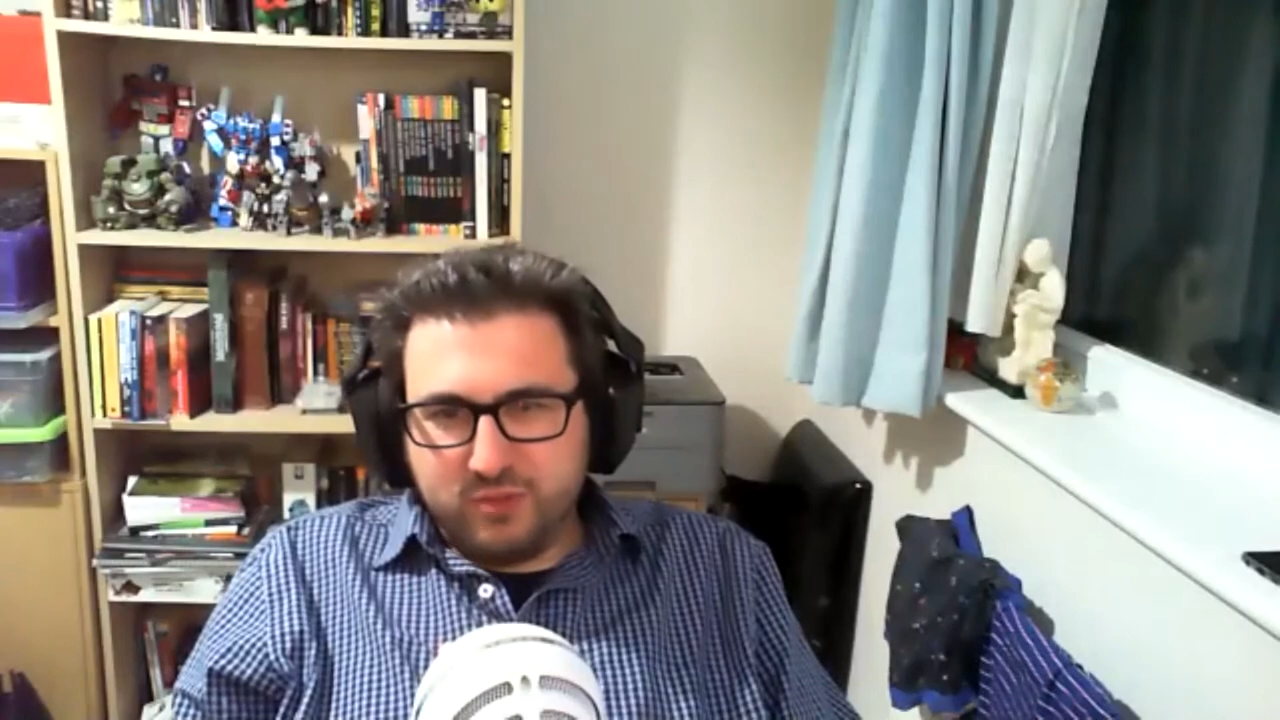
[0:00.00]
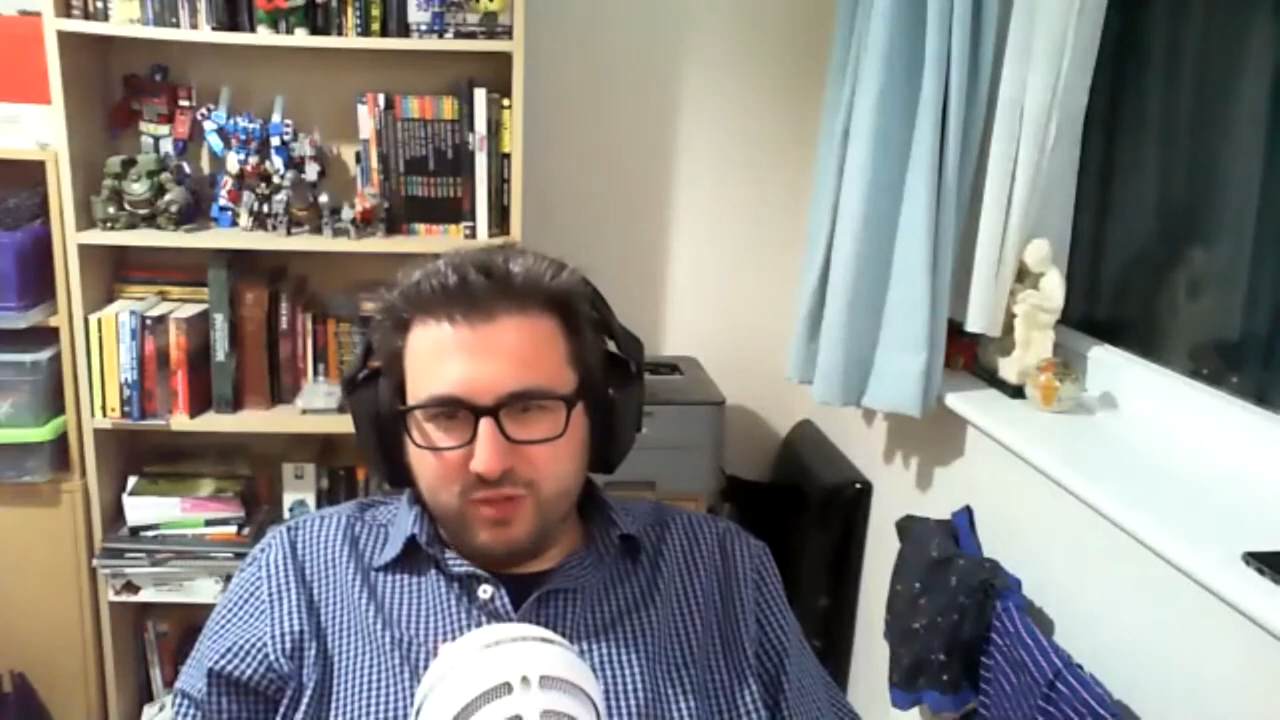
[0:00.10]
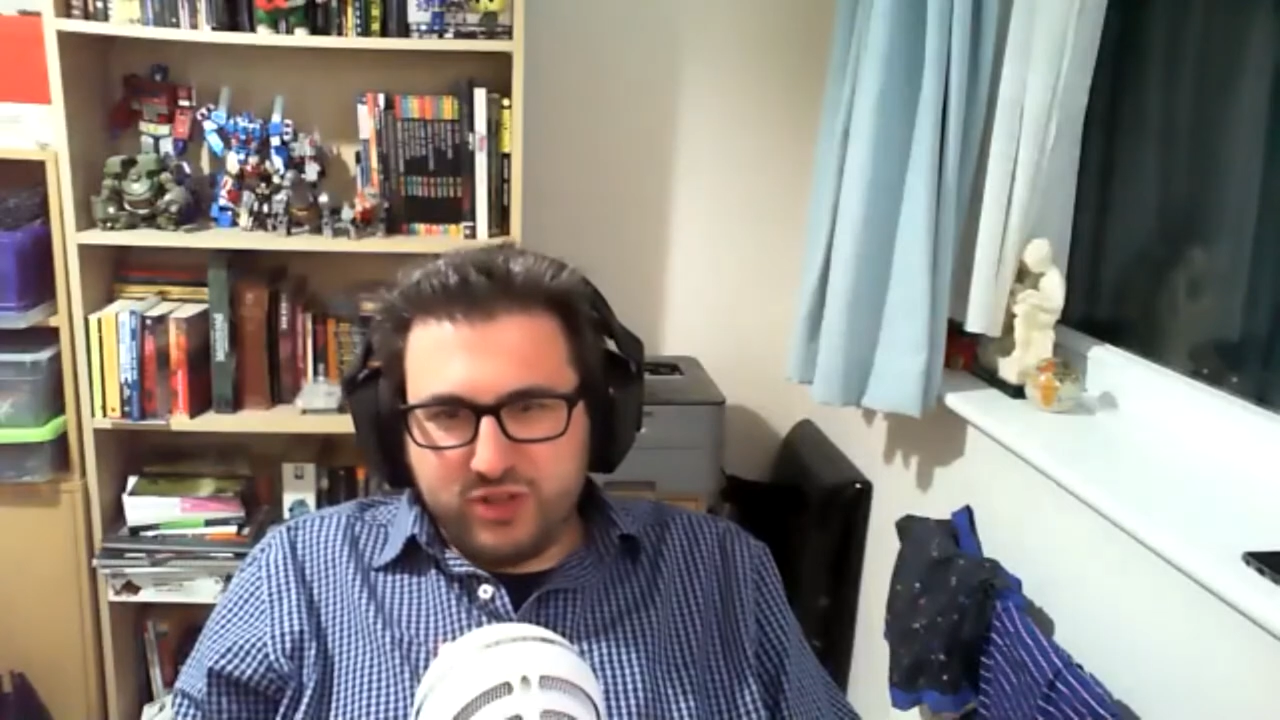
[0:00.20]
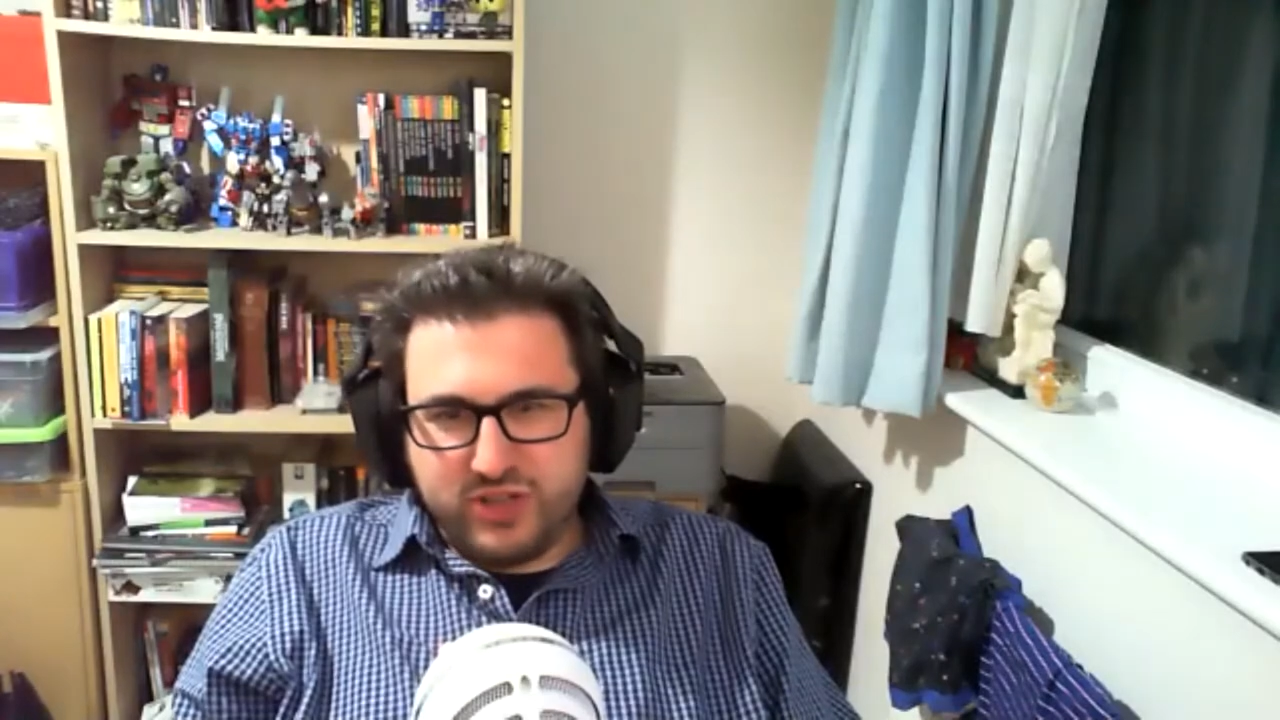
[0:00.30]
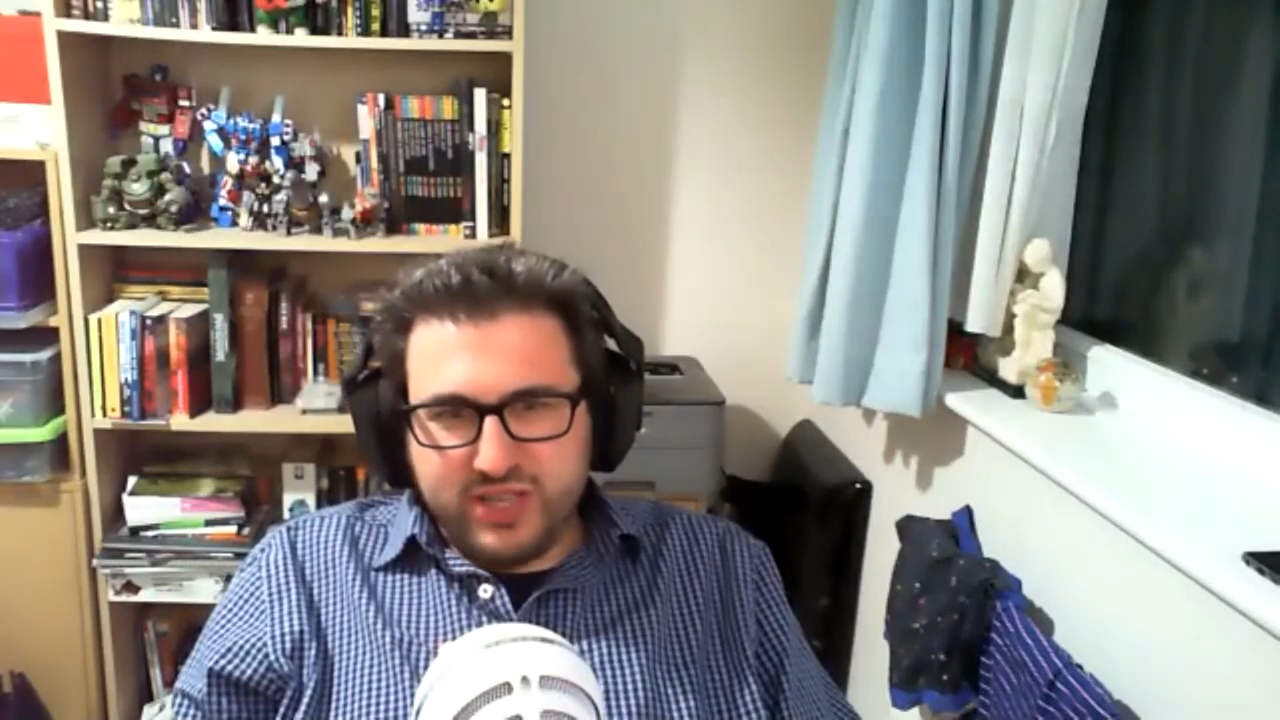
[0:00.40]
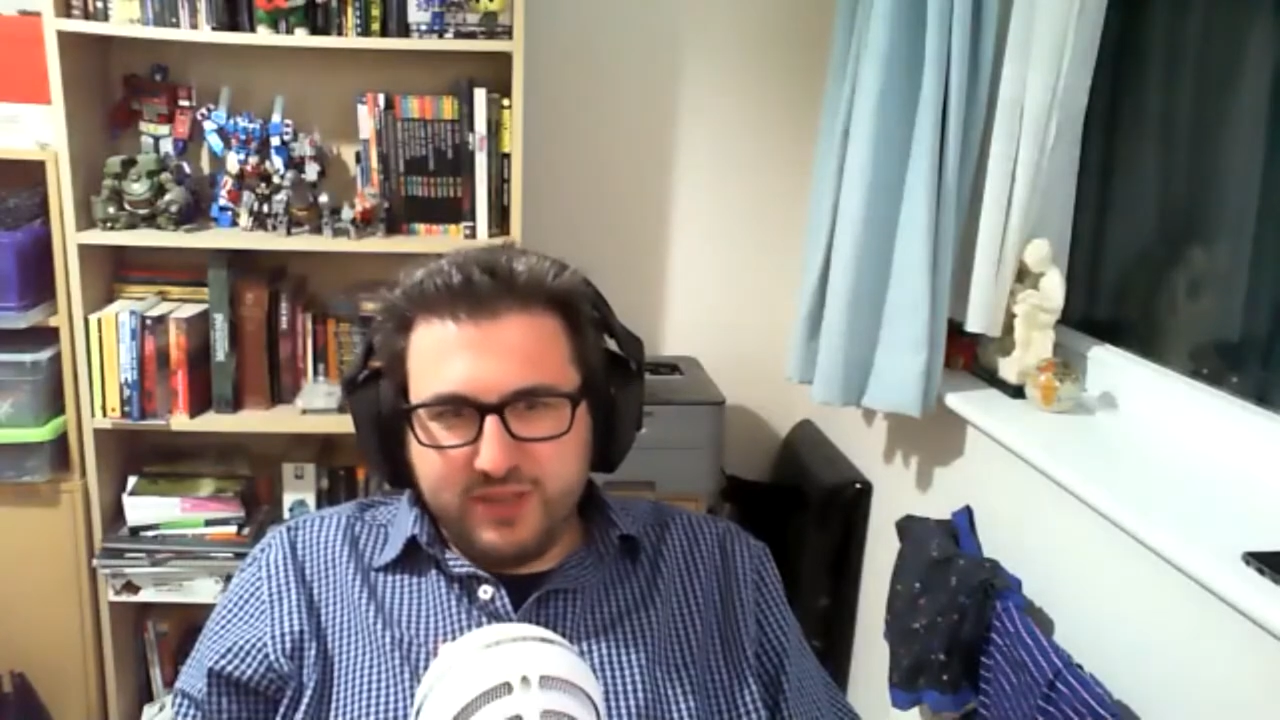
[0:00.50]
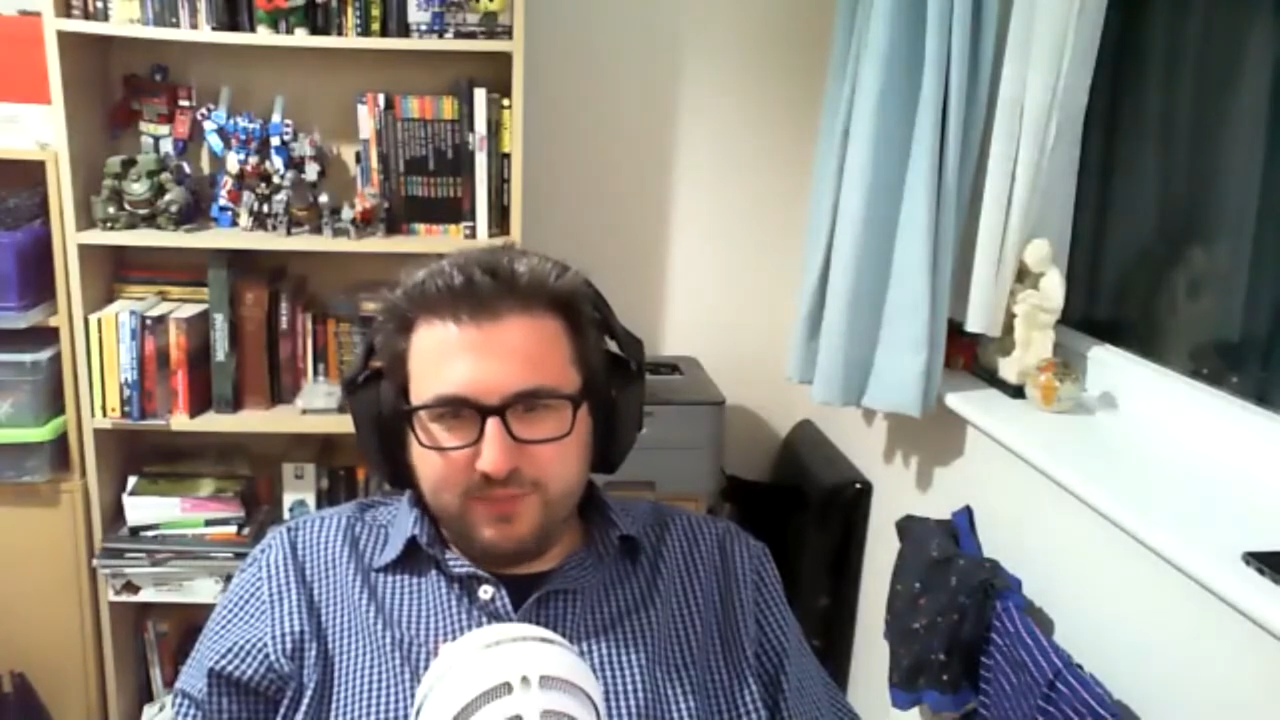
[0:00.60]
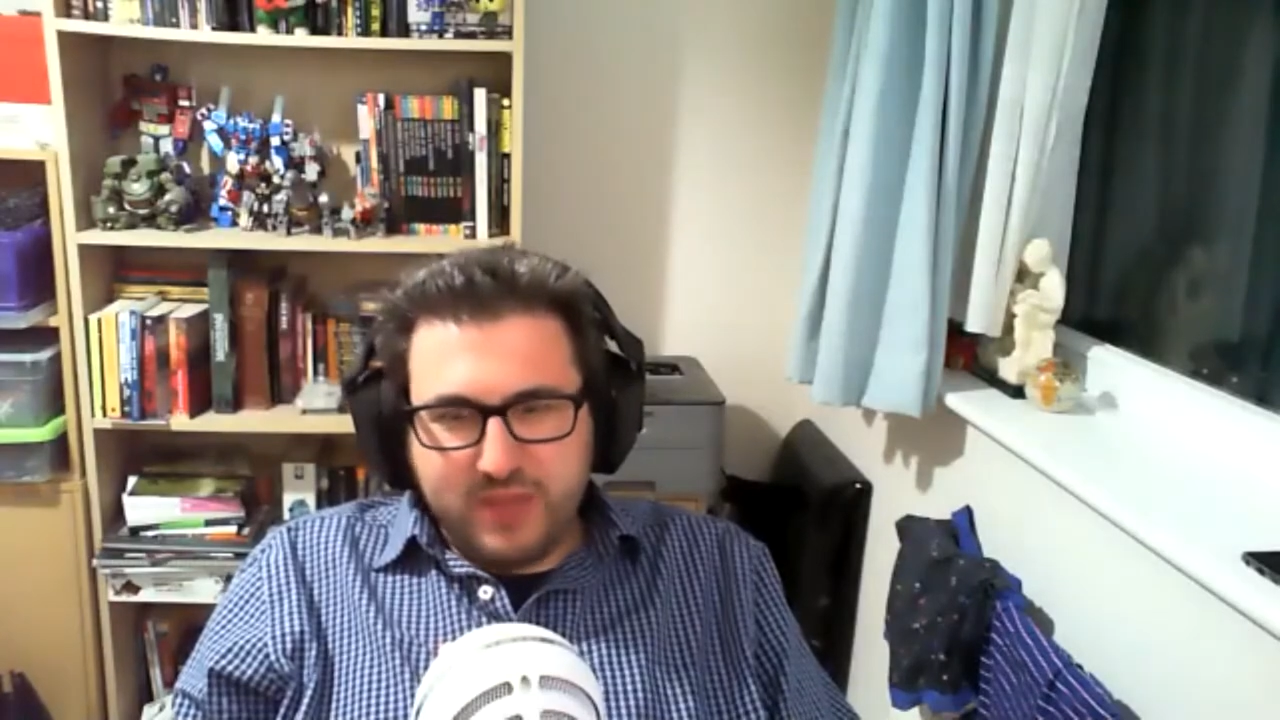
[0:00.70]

originally.